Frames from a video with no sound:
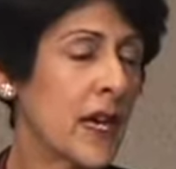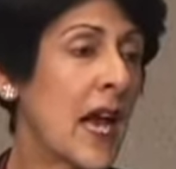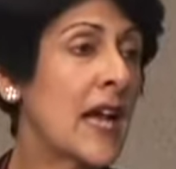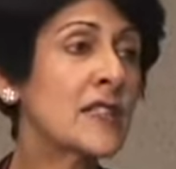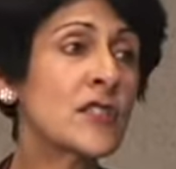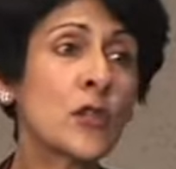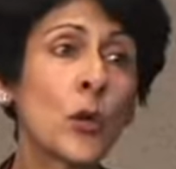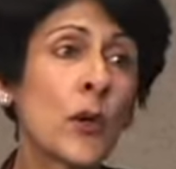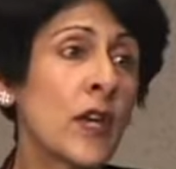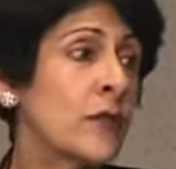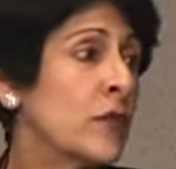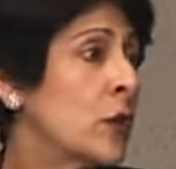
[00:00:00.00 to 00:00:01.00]
And so
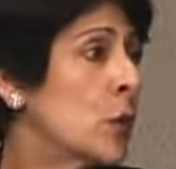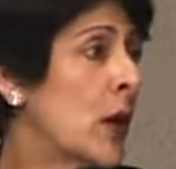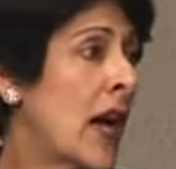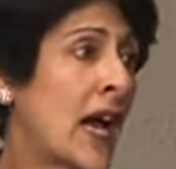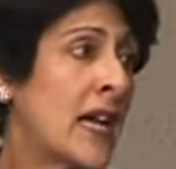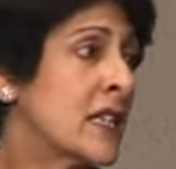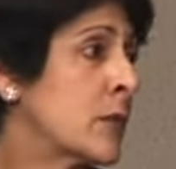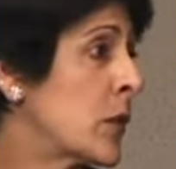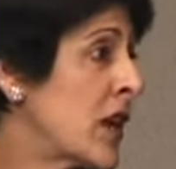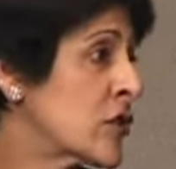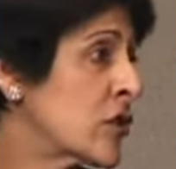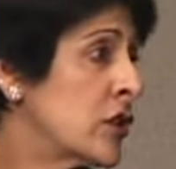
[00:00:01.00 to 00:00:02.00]
if you had
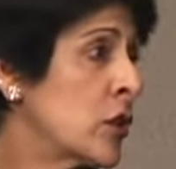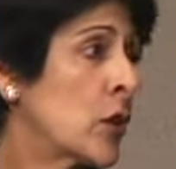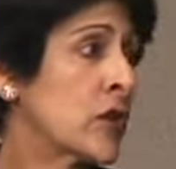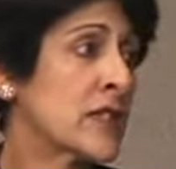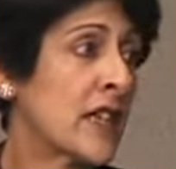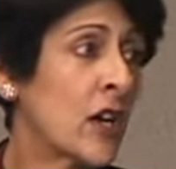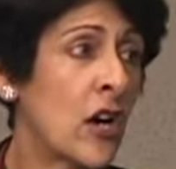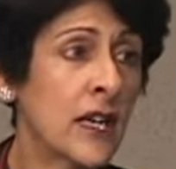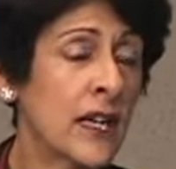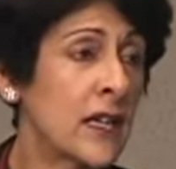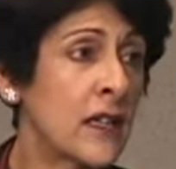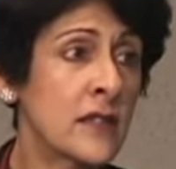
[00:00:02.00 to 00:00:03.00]
depression or a
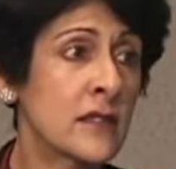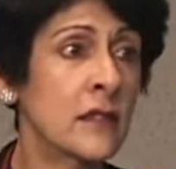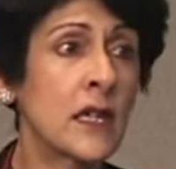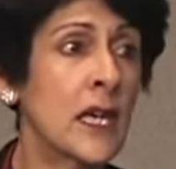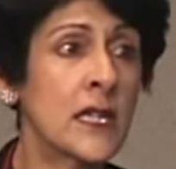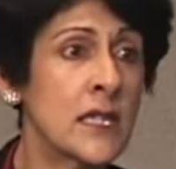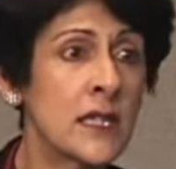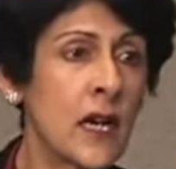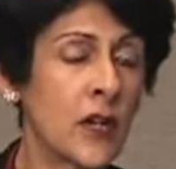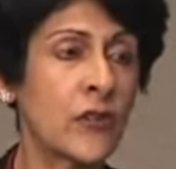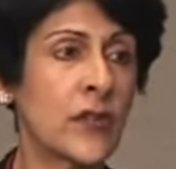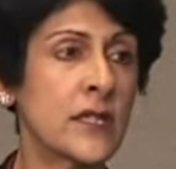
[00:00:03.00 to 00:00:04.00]
psychotic illness in the
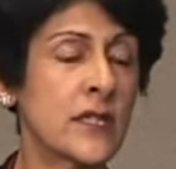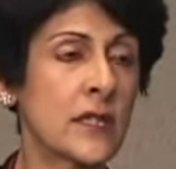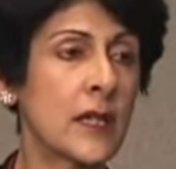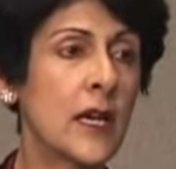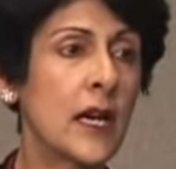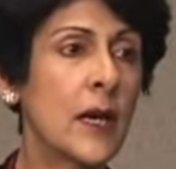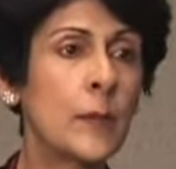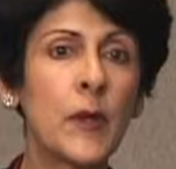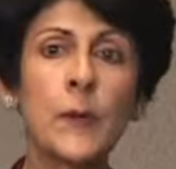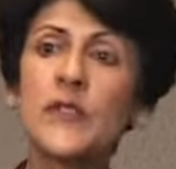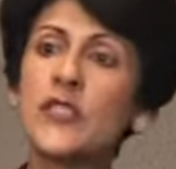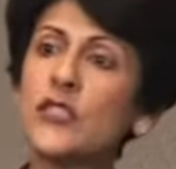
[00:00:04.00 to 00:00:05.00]
1800s,
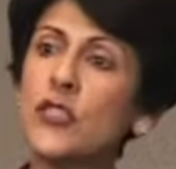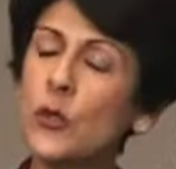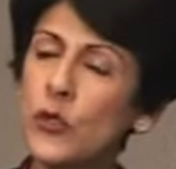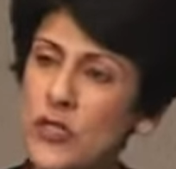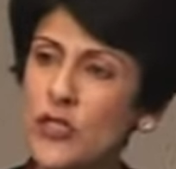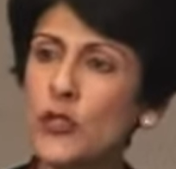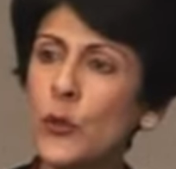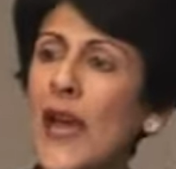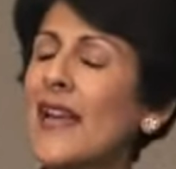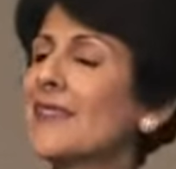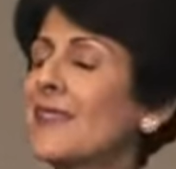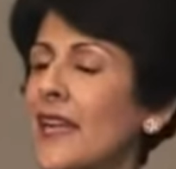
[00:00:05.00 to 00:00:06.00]
people just looked at you
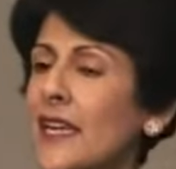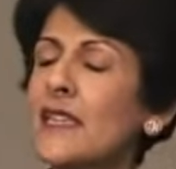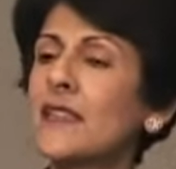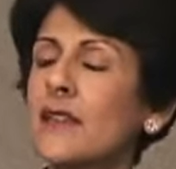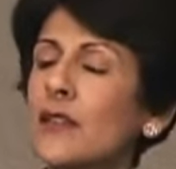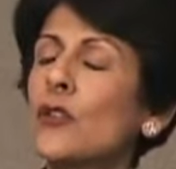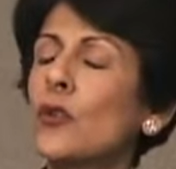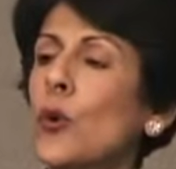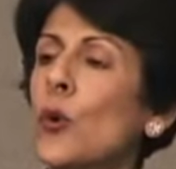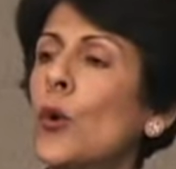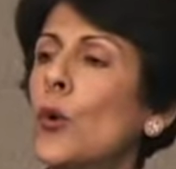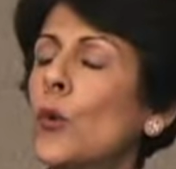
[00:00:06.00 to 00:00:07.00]
and they didn't
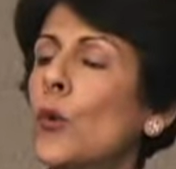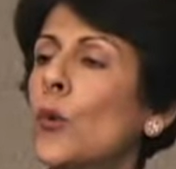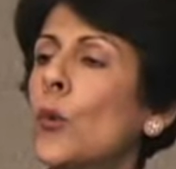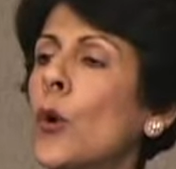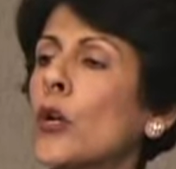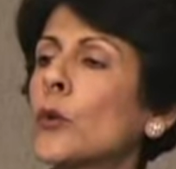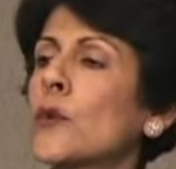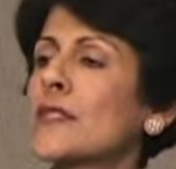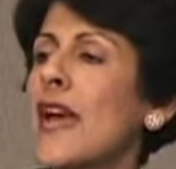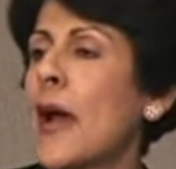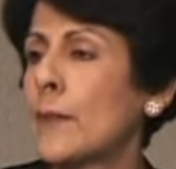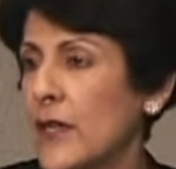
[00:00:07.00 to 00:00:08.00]
know what was
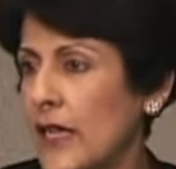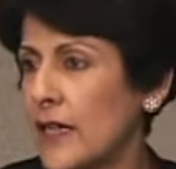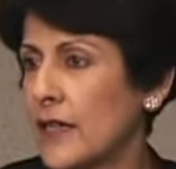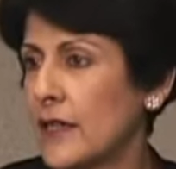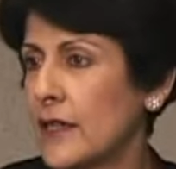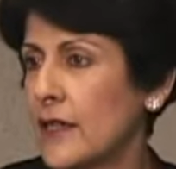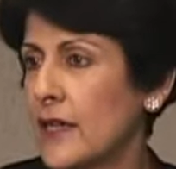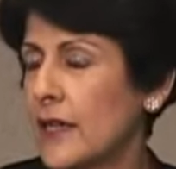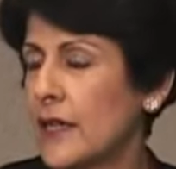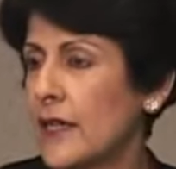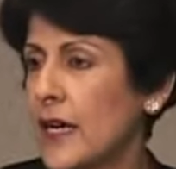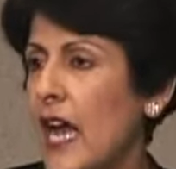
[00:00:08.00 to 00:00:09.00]
happening
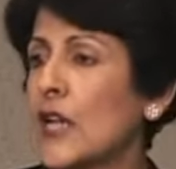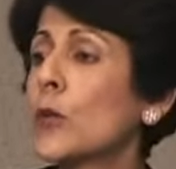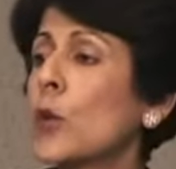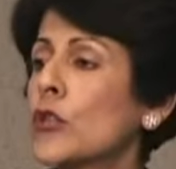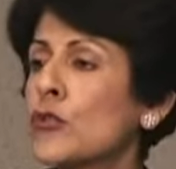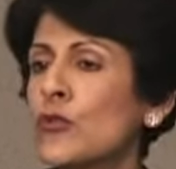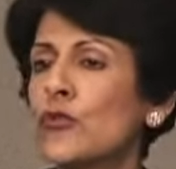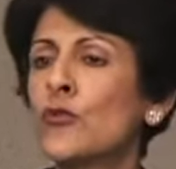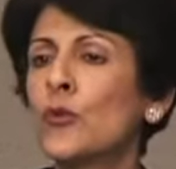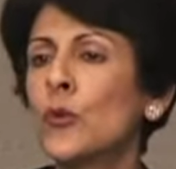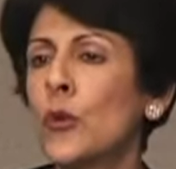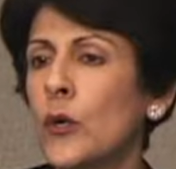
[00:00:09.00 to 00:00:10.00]
and what to
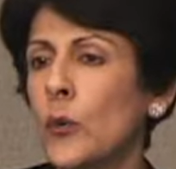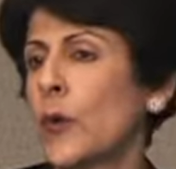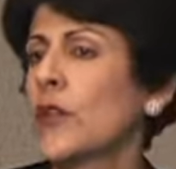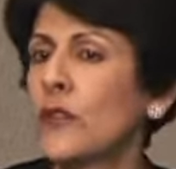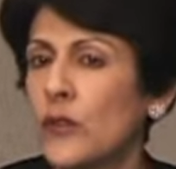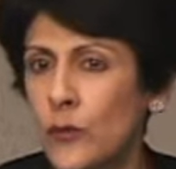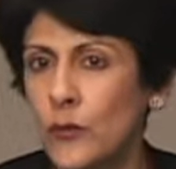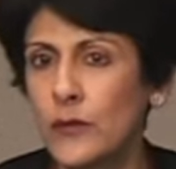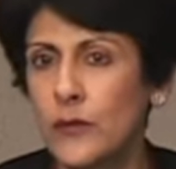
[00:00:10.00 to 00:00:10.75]
do with you.